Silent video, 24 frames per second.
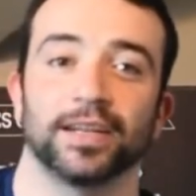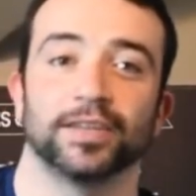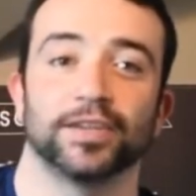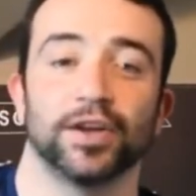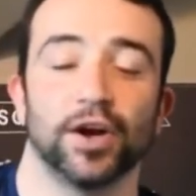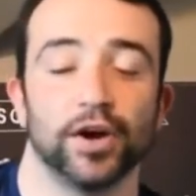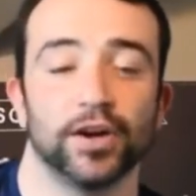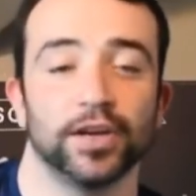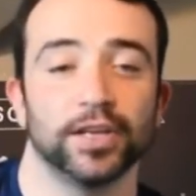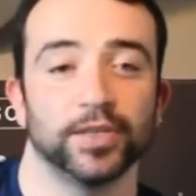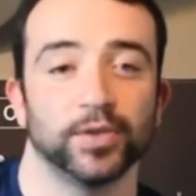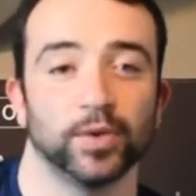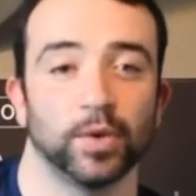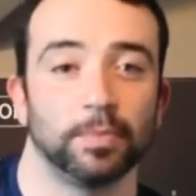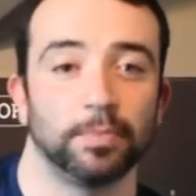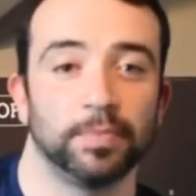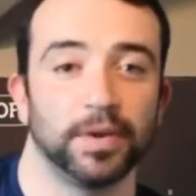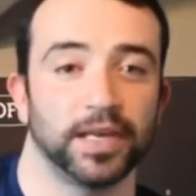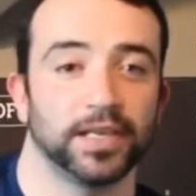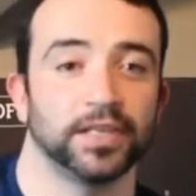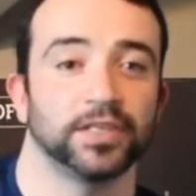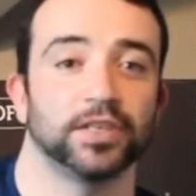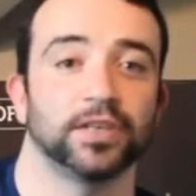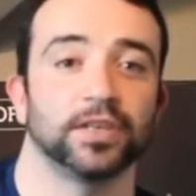turn into a
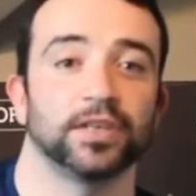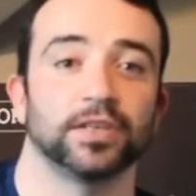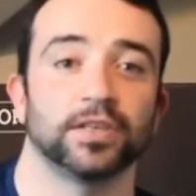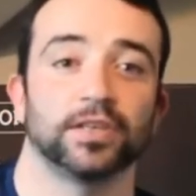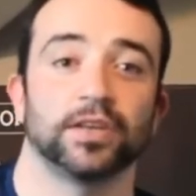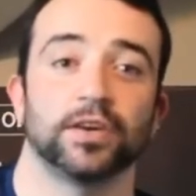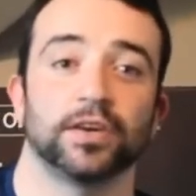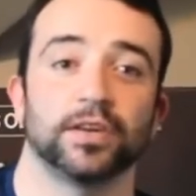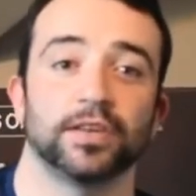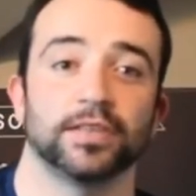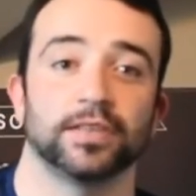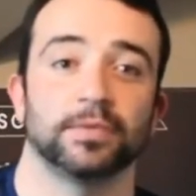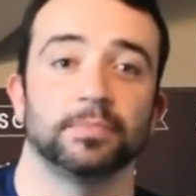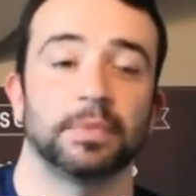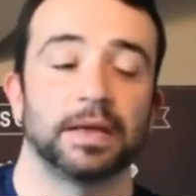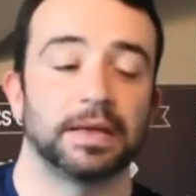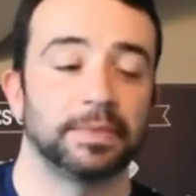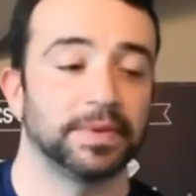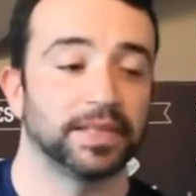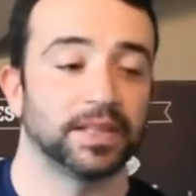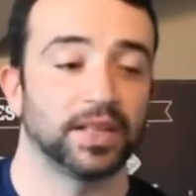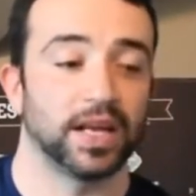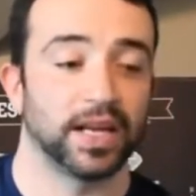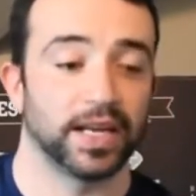picture and turn into
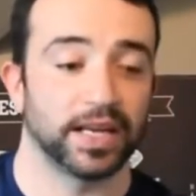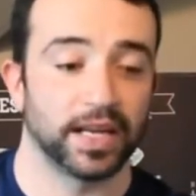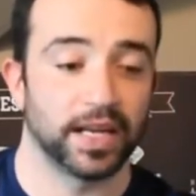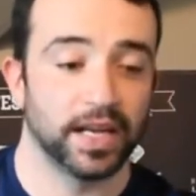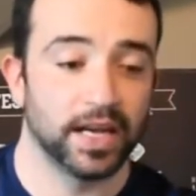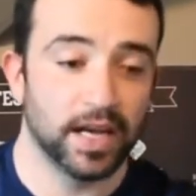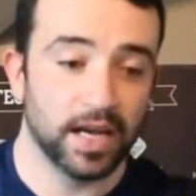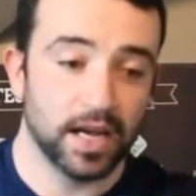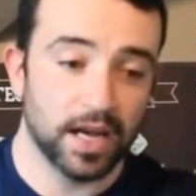maybe like